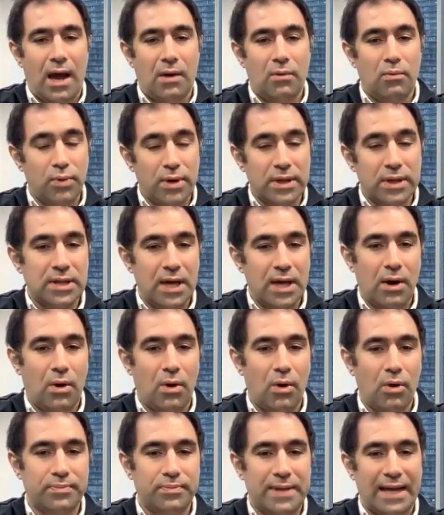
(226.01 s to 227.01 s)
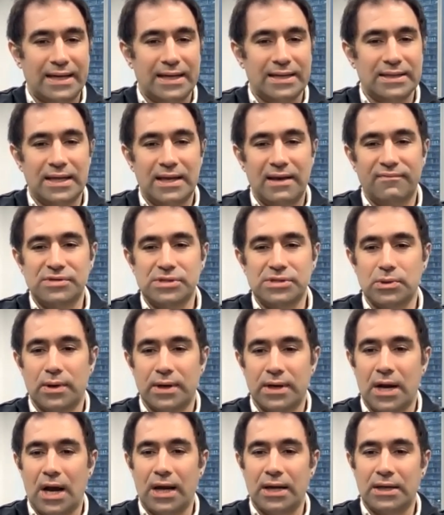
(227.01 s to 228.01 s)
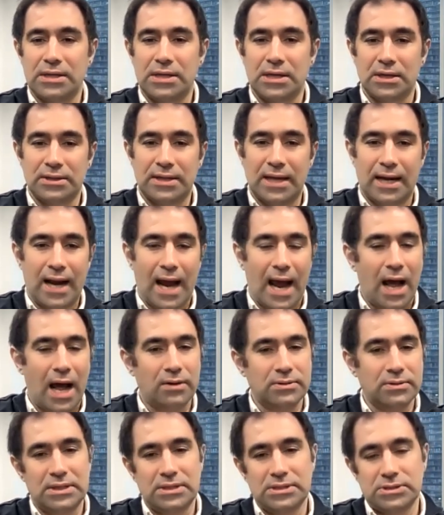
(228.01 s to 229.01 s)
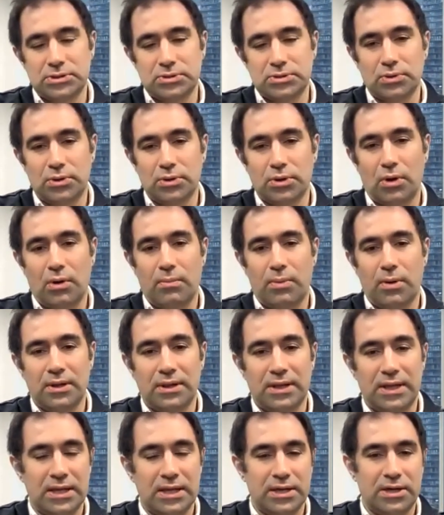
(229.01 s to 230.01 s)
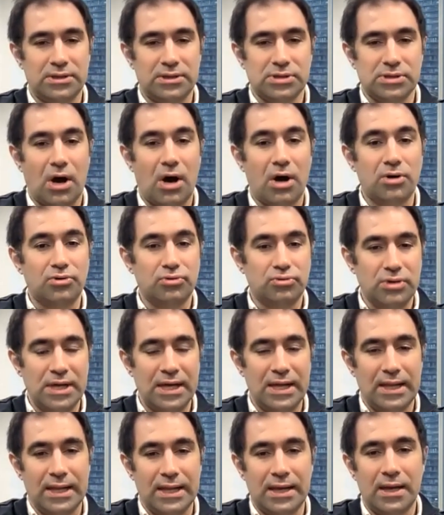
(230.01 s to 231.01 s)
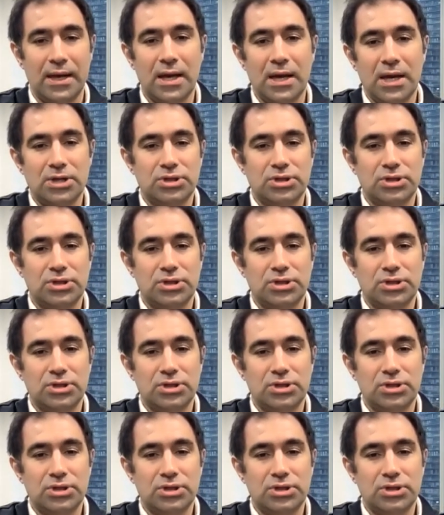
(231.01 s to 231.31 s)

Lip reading: with the hope that it gives you an idea that how these two global leaders are really